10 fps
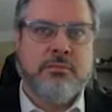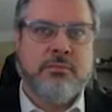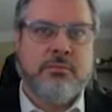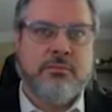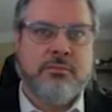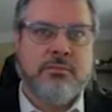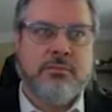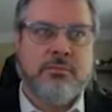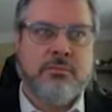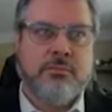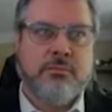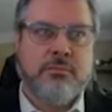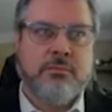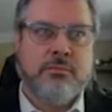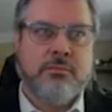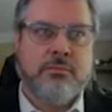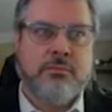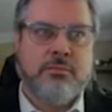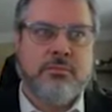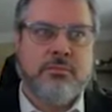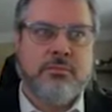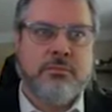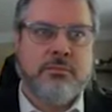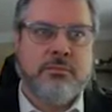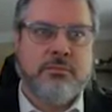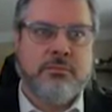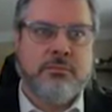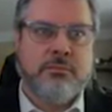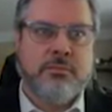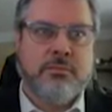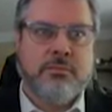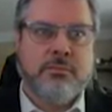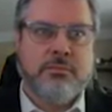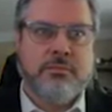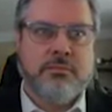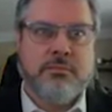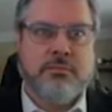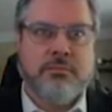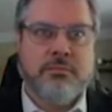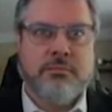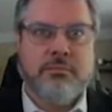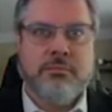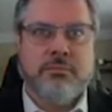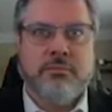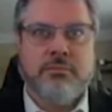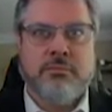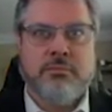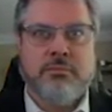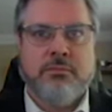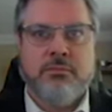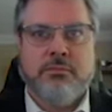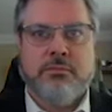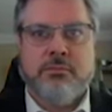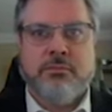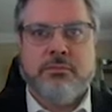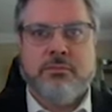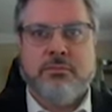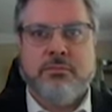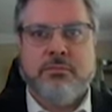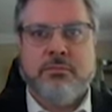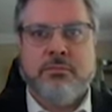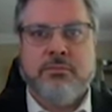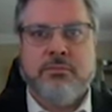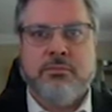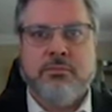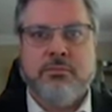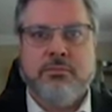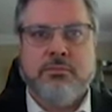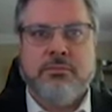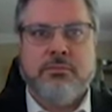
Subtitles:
This person isn't speaking.